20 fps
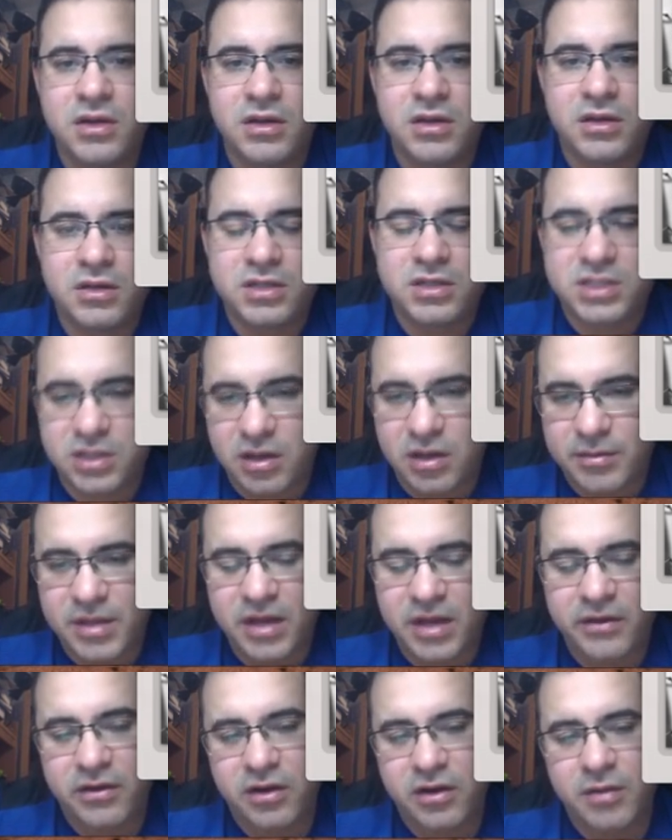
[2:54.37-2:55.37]
so I'm
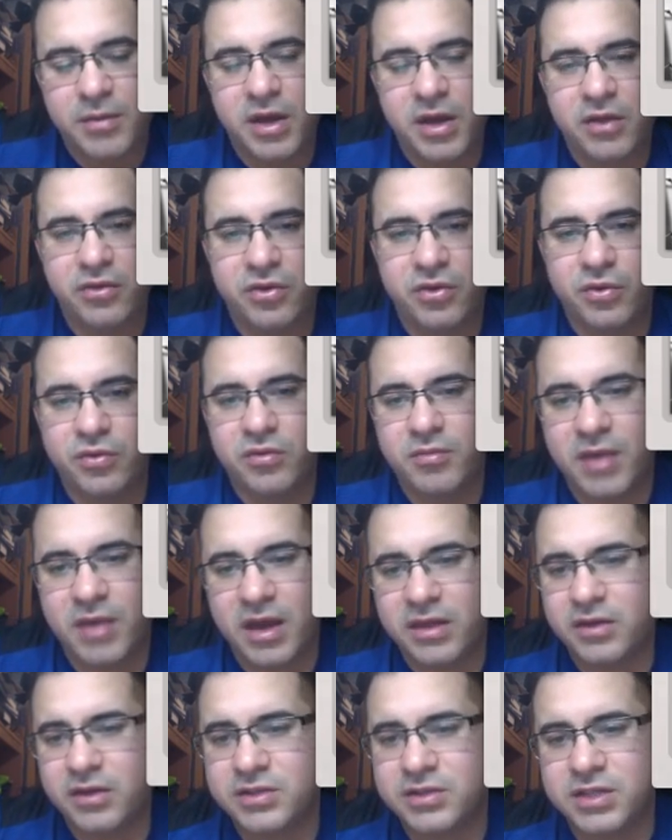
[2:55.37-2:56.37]
not even gonna bother doing the
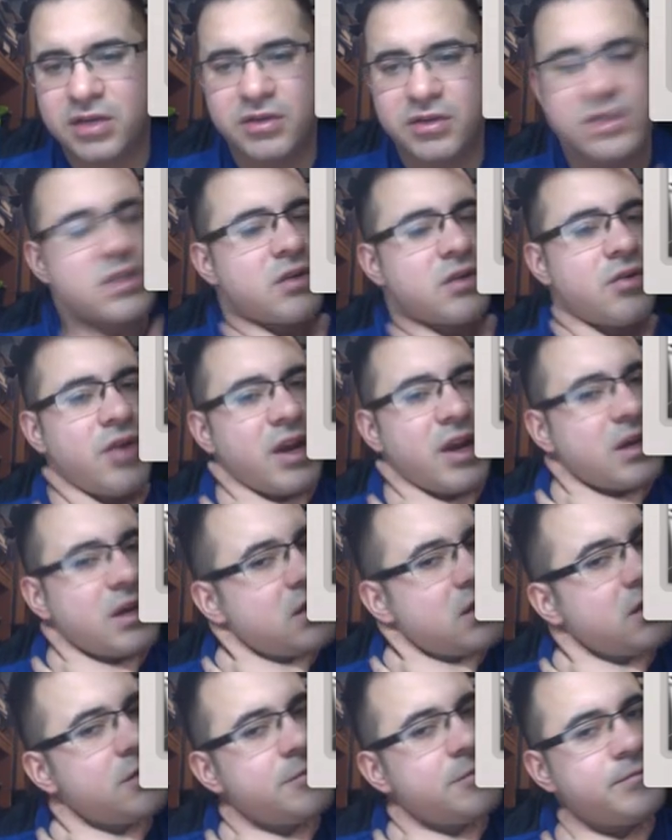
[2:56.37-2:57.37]
math because I know it's correct.
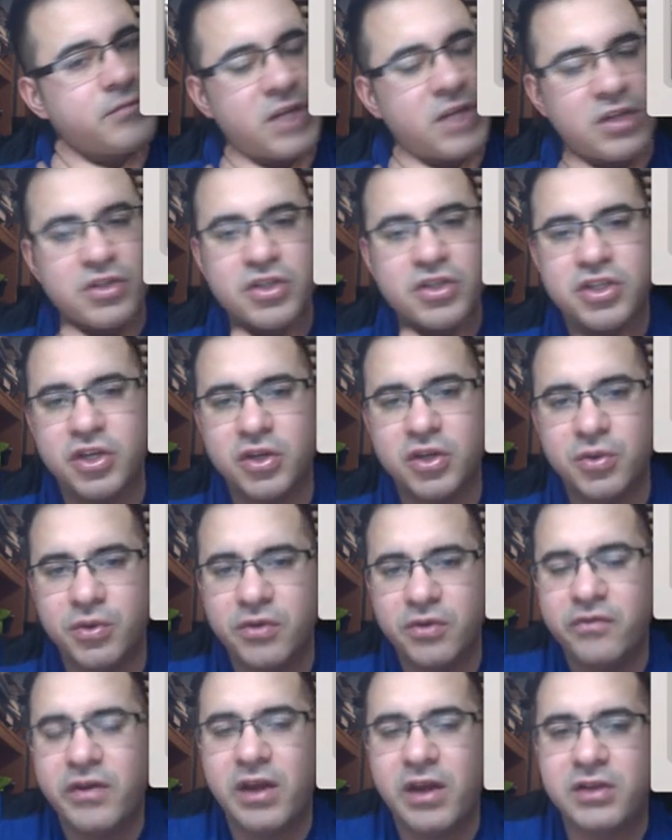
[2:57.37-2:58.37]
I'll just show you where
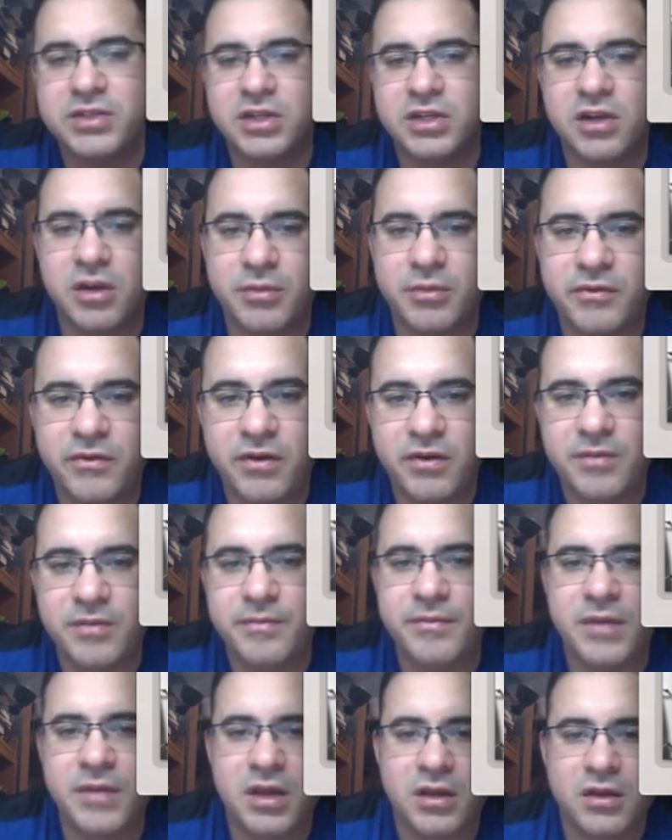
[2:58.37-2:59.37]
the values are coming from.
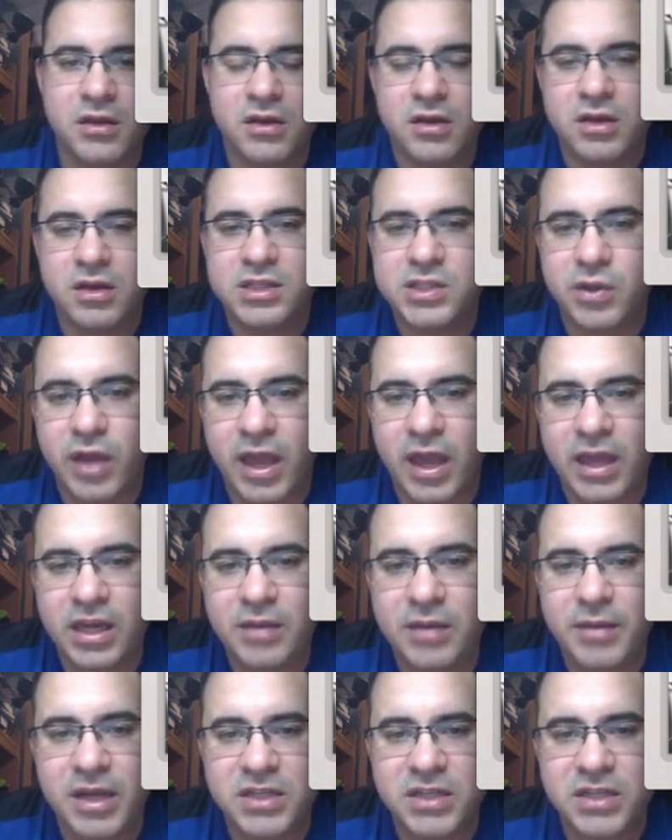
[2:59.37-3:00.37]
So
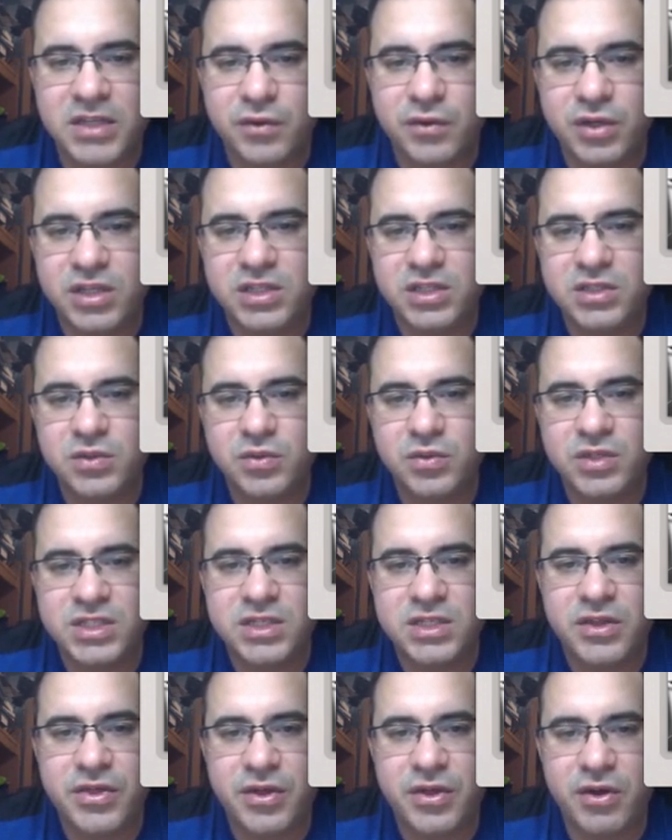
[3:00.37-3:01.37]
80 minus 42
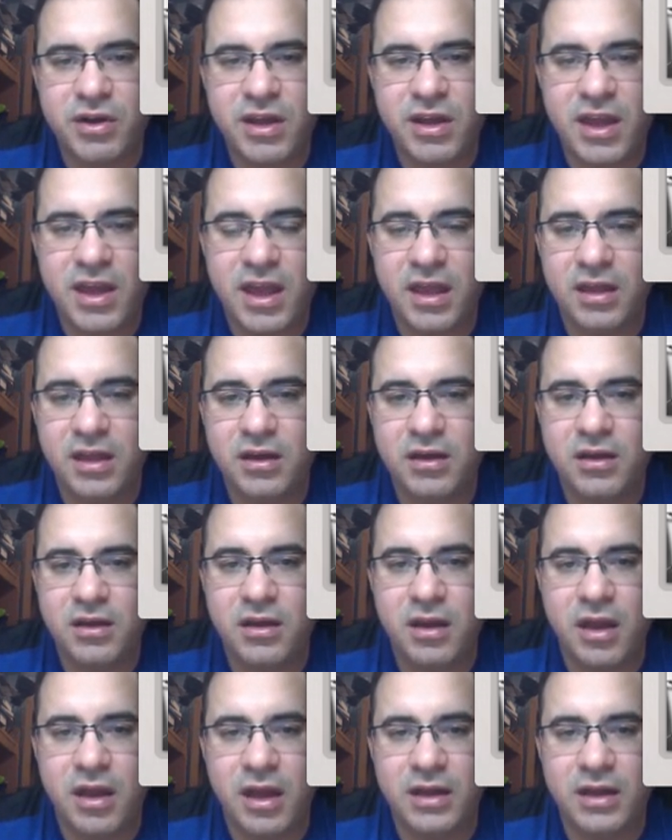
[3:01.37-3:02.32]
is 38, and